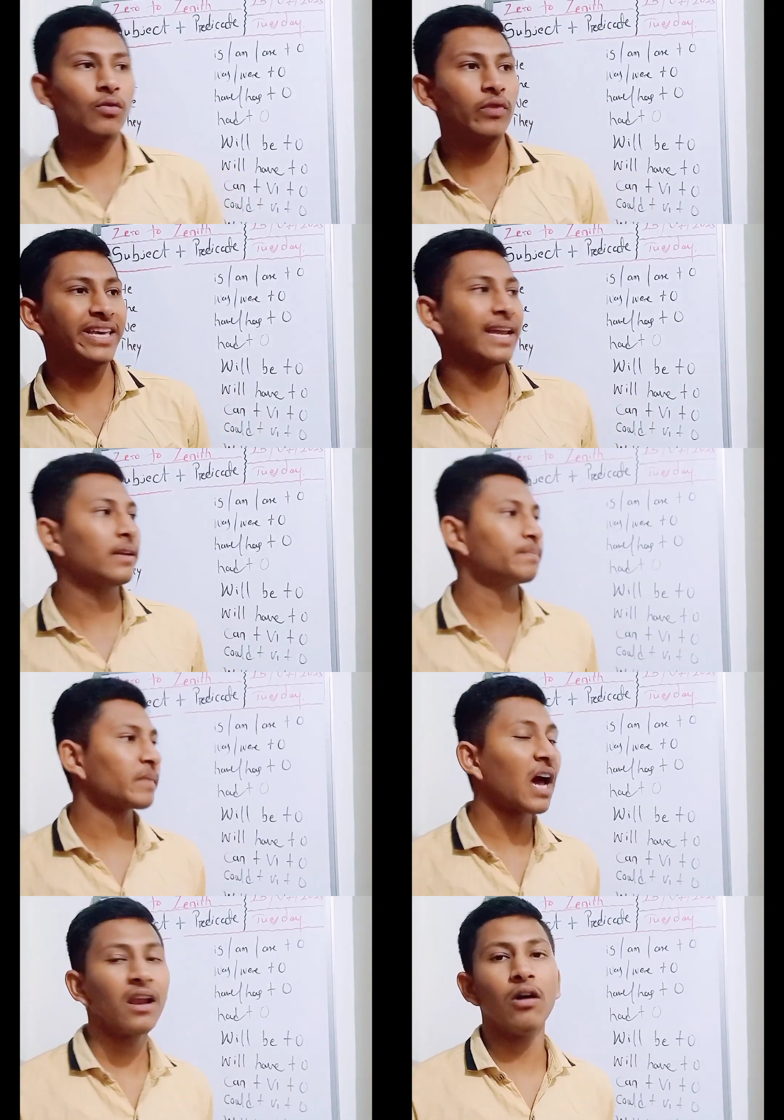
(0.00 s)
we can
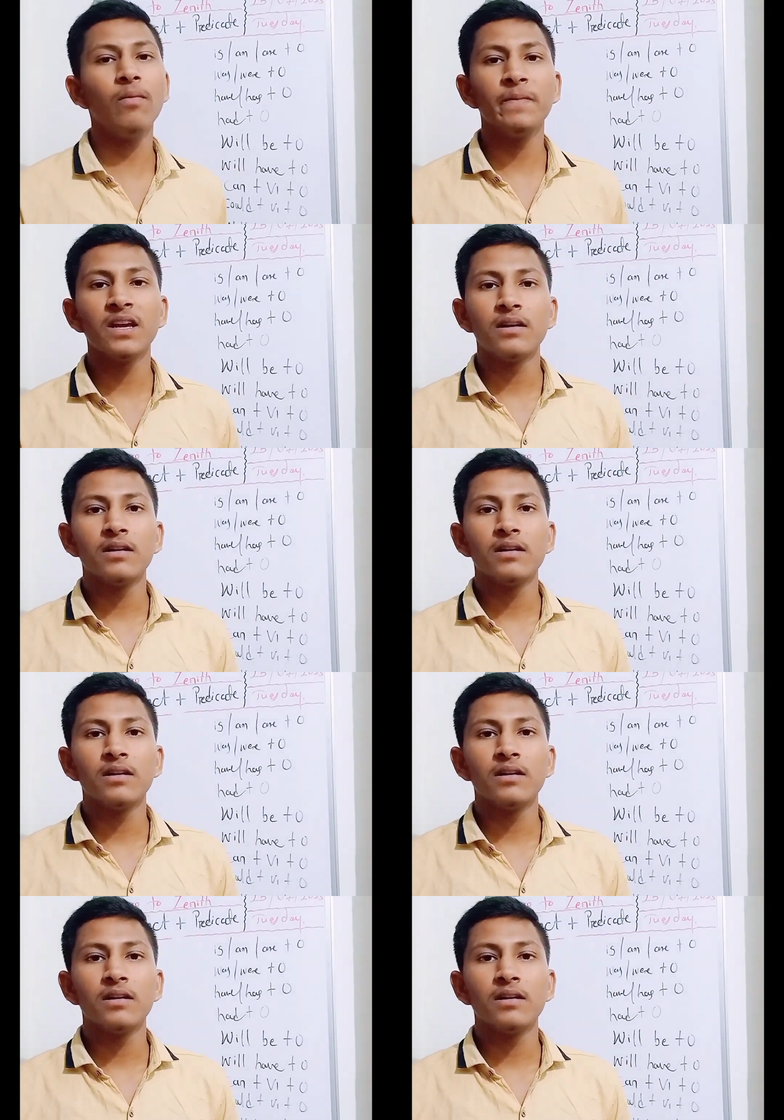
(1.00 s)
allow